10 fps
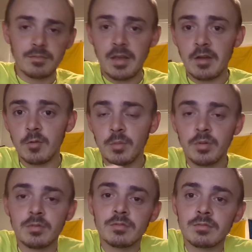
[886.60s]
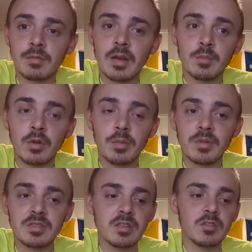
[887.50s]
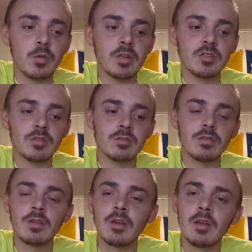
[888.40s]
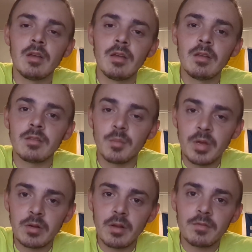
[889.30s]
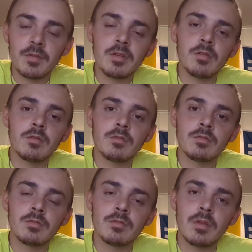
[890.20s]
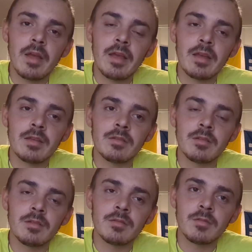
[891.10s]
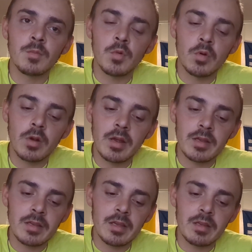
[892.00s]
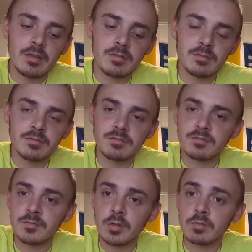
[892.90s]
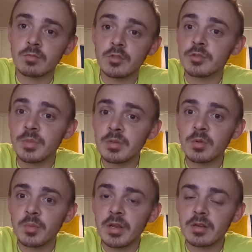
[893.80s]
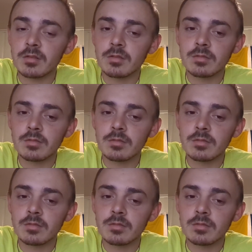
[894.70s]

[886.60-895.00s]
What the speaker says: help my prepping situation, the better I feel, and the more I can, you know, just be prepared.